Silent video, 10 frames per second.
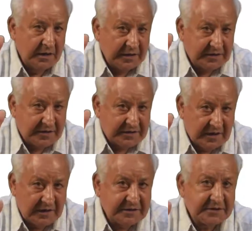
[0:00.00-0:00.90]
It
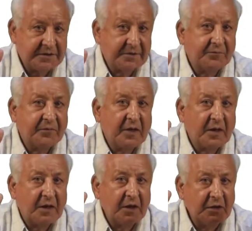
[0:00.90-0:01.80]
results
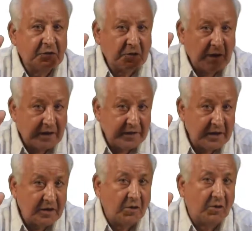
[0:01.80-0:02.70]
into
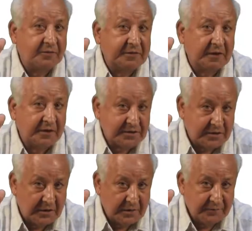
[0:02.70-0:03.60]
coloring of the
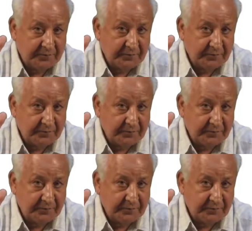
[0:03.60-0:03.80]
crystal